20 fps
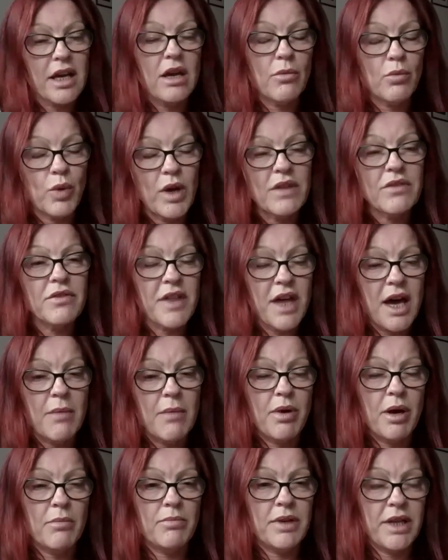with their
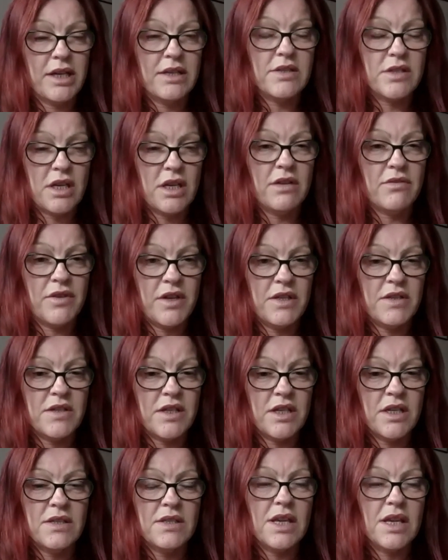public
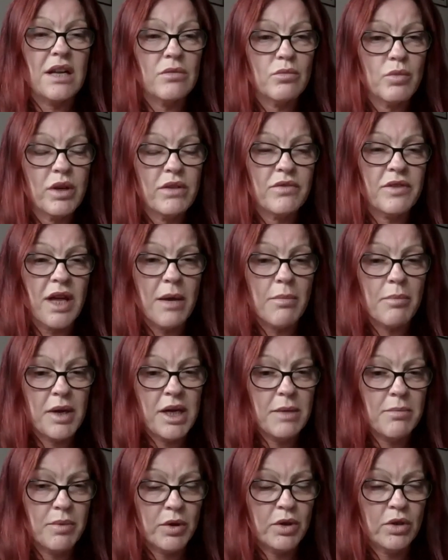services and with their
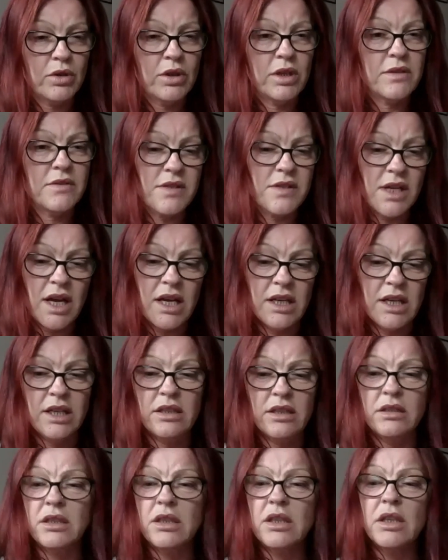people and
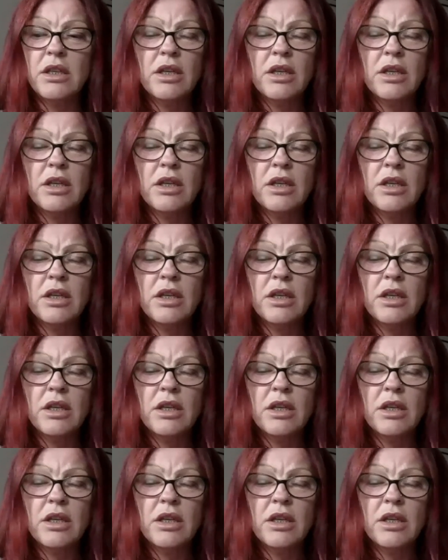saying,